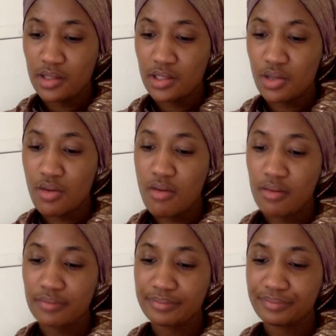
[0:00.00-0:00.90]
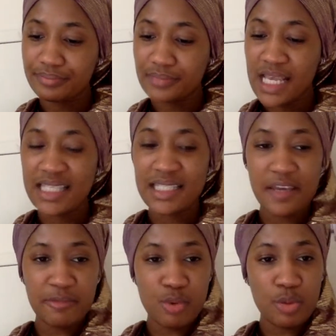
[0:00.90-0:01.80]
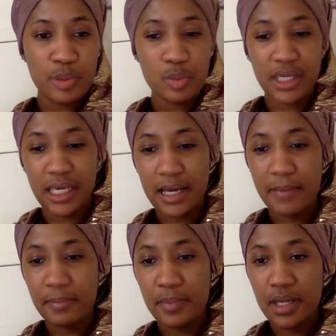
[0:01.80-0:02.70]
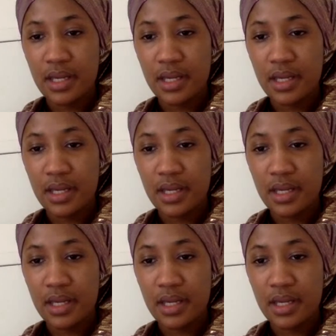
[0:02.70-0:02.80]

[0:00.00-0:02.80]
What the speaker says: So let's see if more people can come